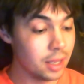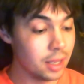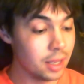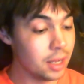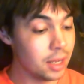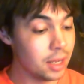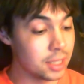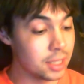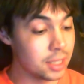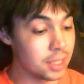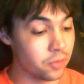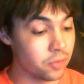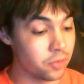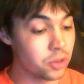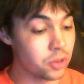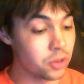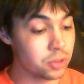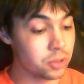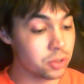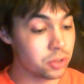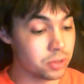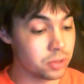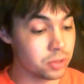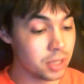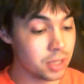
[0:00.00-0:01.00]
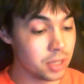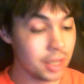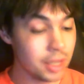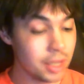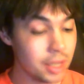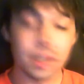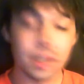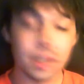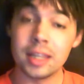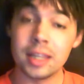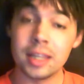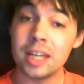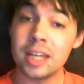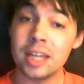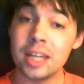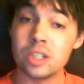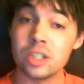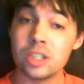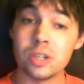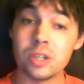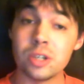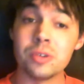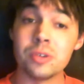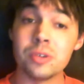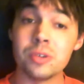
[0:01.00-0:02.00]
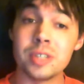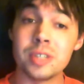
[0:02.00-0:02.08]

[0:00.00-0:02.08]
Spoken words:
and the First Crusade, and that shows